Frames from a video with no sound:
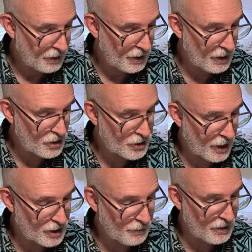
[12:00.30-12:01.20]
These
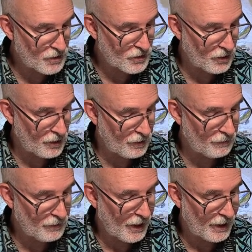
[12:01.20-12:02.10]
judgments
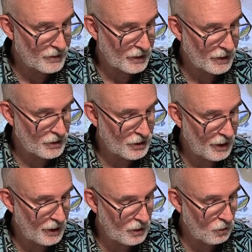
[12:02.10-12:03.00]
serve as a
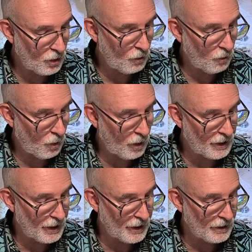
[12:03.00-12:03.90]
continual
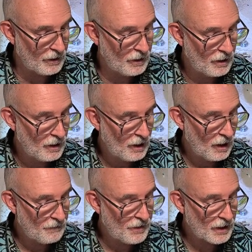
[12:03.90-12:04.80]
warning
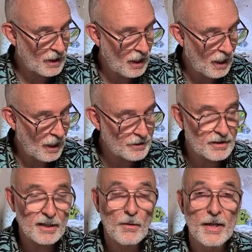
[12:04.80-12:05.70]
of the
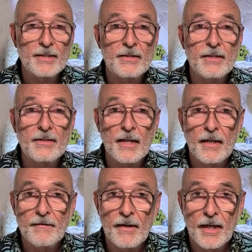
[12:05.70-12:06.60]
consequences
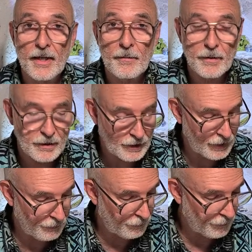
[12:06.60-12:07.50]
of
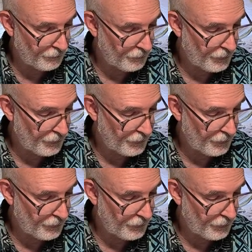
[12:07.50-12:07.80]
unbelief.